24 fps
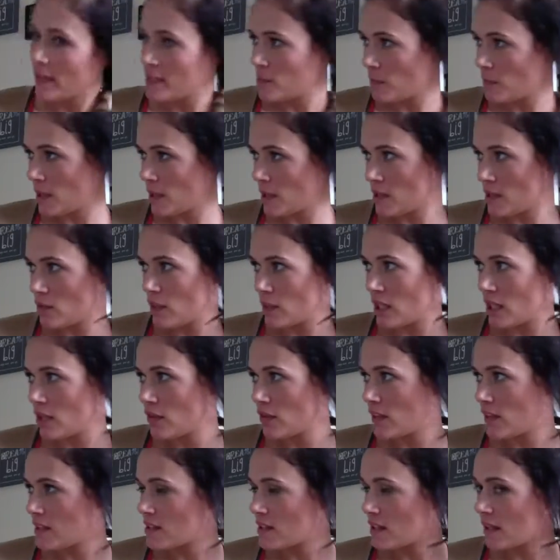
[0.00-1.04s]
because we hear
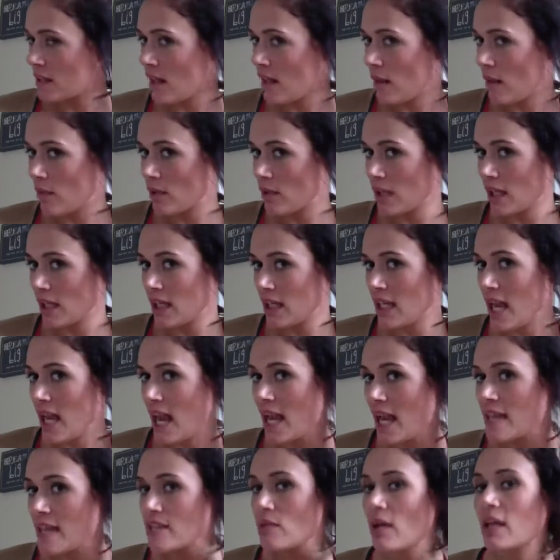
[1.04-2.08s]
things like that and we're like,
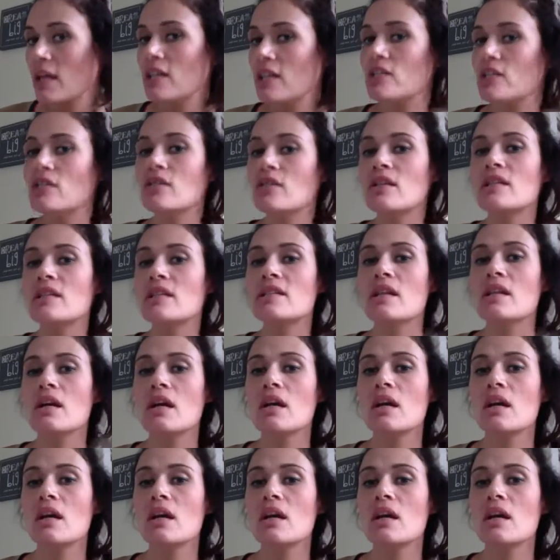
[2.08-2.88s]
yay, so I can do this.